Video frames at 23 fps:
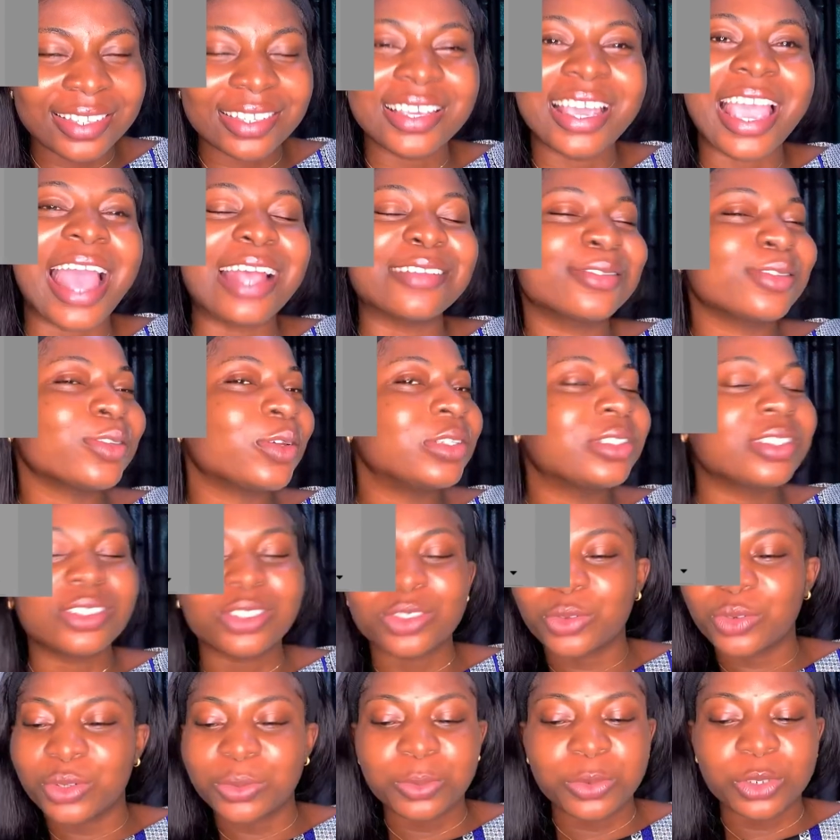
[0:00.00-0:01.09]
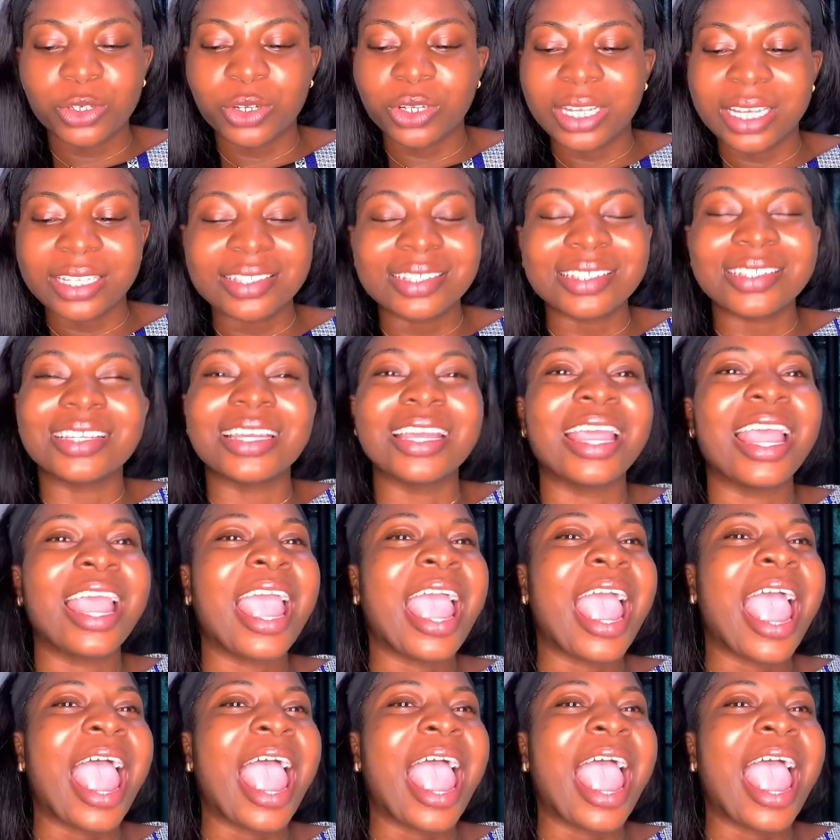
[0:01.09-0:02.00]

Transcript: See, I saw the scripture yesterday.